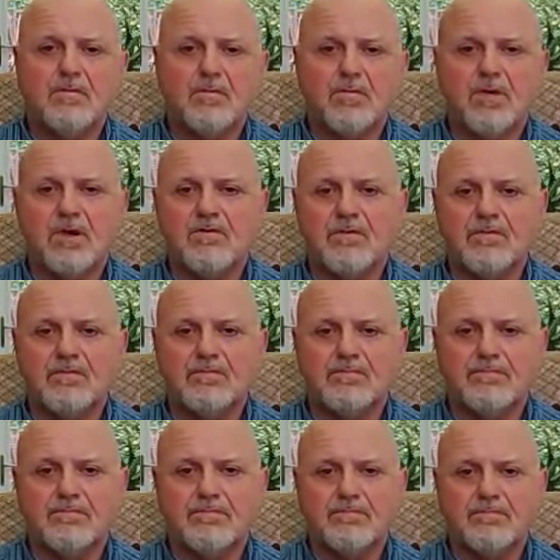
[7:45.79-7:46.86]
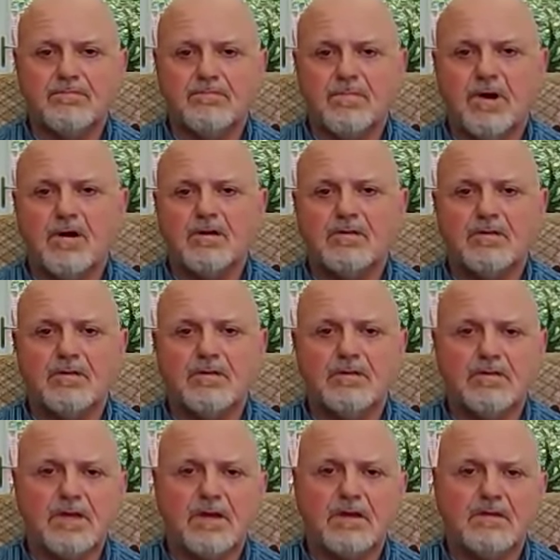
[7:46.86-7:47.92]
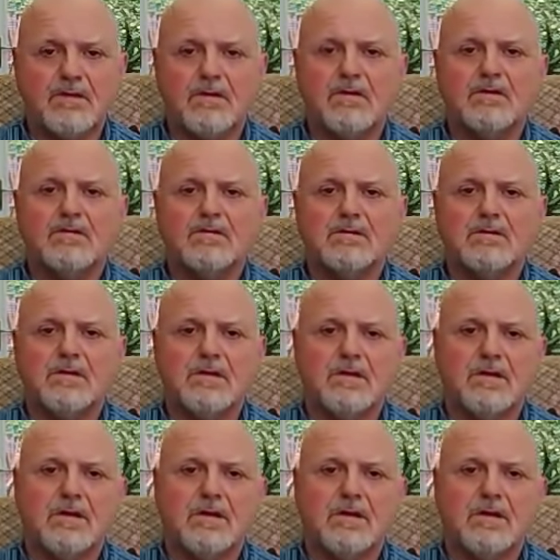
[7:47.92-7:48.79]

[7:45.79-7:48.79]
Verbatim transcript: wear a mask and sanitize and